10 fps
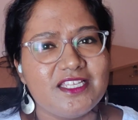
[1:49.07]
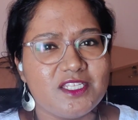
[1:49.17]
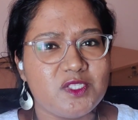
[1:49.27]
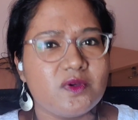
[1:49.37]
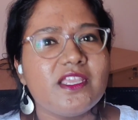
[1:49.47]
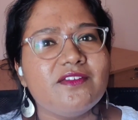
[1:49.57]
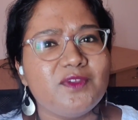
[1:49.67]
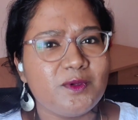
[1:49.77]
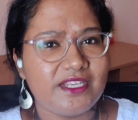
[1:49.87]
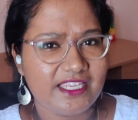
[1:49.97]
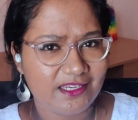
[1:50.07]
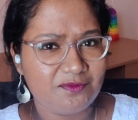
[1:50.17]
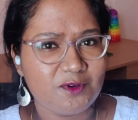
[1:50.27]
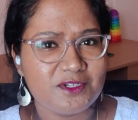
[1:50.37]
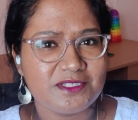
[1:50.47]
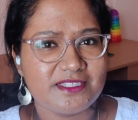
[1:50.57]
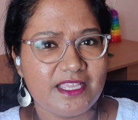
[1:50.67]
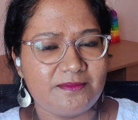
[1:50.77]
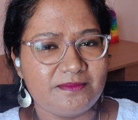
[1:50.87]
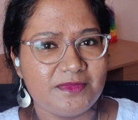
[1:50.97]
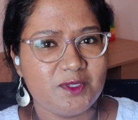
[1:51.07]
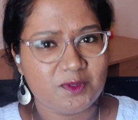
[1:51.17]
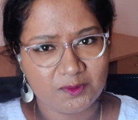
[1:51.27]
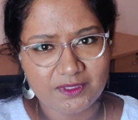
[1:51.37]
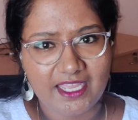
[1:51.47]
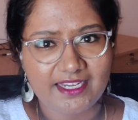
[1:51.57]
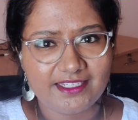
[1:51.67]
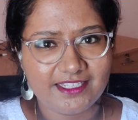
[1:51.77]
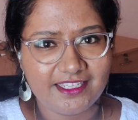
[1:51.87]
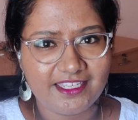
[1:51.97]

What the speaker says: So if you reinforce them to do that